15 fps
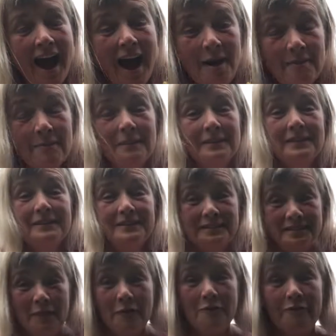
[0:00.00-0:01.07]
I'm
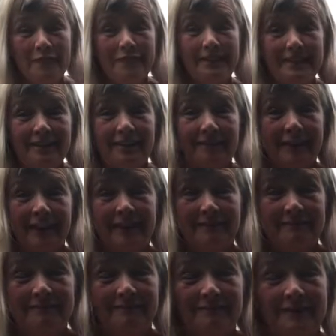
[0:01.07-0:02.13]
so very sorry
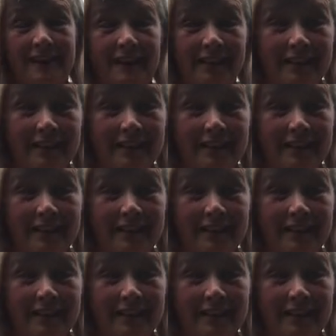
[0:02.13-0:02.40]
that